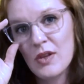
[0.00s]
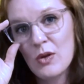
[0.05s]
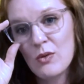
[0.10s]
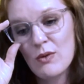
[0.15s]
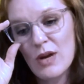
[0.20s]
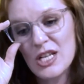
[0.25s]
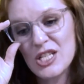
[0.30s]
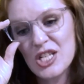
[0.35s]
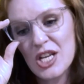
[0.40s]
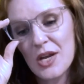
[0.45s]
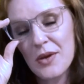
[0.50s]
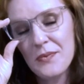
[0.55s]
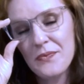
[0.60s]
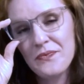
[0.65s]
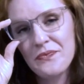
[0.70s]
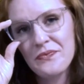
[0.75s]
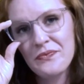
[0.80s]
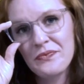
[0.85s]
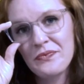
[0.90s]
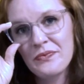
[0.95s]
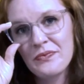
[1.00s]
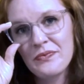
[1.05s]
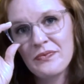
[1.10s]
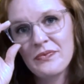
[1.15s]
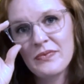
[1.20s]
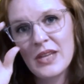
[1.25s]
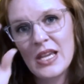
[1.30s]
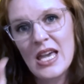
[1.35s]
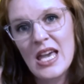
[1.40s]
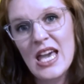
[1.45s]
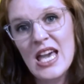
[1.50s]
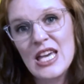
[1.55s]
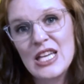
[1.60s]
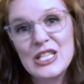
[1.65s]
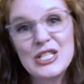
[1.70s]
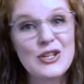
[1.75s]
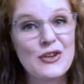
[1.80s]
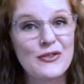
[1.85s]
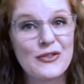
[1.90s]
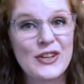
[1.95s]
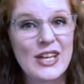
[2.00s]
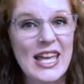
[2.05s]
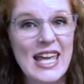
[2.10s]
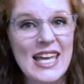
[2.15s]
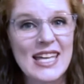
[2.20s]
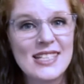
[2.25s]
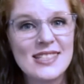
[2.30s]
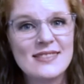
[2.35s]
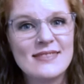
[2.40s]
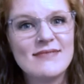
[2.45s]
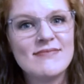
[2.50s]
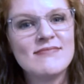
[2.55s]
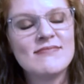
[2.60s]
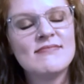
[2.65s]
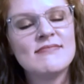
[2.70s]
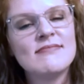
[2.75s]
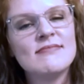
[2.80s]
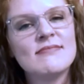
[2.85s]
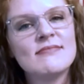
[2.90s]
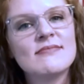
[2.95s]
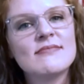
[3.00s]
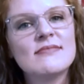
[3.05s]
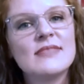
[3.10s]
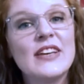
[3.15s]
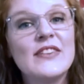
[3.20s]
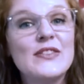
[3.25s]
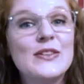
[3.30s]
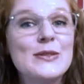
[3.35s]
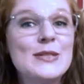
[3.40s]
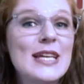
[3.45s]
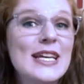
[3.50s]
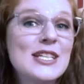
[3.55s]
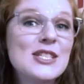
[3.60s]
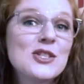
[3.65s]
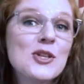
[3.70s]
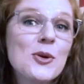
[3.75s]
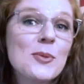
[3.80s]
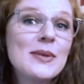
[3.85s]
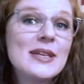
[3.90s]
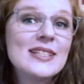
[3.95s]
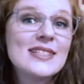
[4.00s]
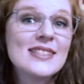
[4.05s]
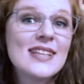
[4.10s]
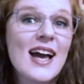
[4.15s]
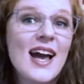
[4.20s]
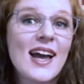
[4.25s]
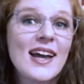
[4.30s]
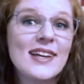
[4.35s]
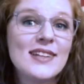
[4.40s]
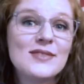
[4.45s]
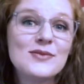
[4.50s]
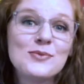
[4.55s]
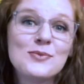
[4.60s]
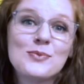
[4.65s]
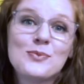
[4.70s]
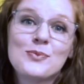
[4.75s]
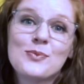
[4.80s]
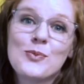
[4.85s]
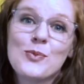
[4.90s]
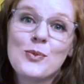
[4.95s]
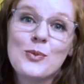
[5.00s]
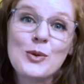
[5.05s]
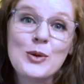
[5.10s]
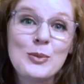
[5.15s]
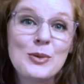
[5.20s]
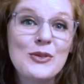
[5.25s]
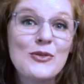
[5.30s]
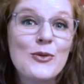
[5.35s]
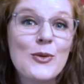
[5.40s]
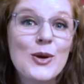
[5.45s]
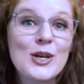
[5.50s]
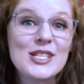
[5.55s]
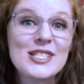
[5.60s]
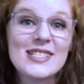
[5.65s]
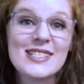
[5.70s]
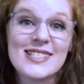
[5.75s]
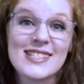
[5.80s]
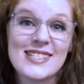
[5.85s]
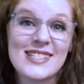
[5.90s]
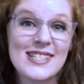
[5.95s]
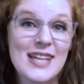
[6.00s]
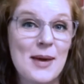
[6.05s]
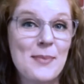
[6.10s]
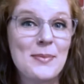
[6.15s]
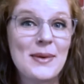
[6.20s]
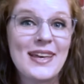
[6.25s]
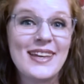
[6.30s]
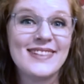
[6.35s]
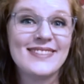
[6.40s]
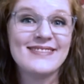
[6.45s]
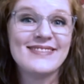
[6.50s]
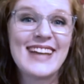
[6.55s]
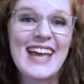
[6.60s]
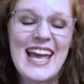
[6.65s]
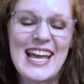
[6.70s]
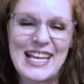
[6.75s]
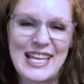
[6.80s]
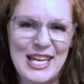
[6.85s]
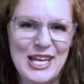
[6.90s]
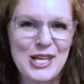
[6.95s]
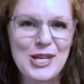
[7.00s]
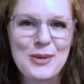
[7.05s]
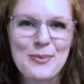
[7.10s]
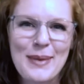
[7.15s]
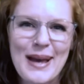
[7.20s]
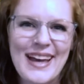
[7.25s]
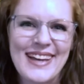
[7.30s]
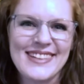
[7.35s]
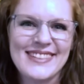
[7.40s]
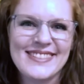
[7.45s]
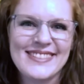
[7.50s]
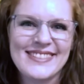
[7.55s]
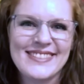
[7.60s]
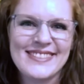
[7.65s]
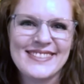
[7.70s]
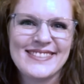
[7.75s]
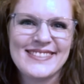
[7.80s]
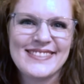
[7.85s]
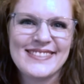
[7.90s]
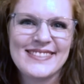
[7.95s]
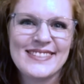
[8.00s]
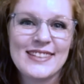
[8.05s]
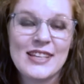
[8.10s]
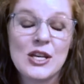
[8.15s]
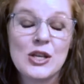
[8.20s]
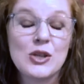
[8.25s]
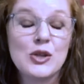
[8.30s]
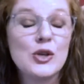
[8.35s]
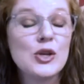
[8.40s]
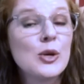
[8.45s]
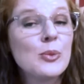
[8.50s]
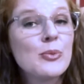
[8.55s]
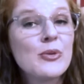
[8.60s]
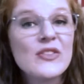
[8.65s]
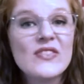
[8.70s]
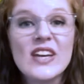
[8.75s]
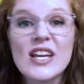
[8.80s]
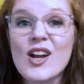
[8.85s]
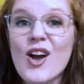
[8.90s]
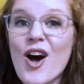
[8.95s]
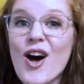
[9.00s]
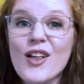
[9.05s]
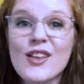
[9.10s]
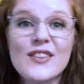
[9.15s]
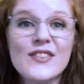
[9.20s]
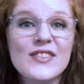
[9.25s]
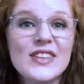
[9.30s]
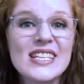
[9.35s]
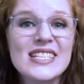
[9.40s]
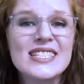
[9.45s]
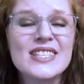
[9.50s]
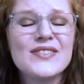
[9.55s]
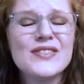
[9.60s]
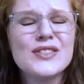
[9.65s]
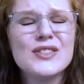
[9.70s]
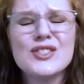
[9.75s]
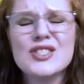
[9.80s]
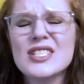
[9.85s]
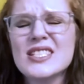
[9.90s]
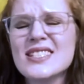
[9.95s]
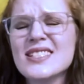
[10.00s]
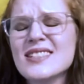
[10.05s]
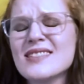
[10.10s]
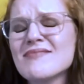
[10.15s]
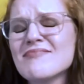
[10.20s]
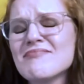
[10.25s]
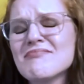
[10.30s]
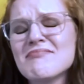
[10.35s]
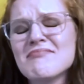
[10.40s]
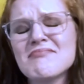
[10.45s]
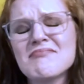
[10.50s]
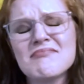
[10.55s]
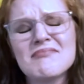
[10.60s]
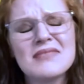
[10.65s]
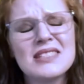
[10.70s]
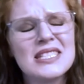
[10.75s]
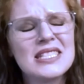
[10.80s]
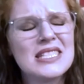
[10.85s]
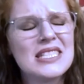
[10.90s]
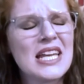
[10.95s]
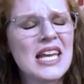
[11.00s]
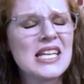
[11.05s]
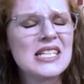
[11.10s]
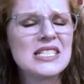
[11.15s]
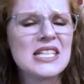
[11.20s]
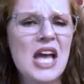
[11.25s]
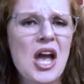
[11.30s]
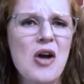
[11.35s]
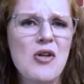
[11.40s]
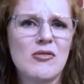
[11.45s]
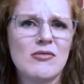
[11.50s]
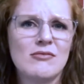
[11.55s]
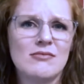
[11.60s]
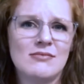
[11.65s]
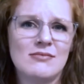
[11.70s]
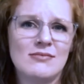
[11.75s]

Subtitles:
Russia, don't forget, if you take Serbia's side, we'll be forced to step in and kick your butt. You can prevent all of this if you just stand down.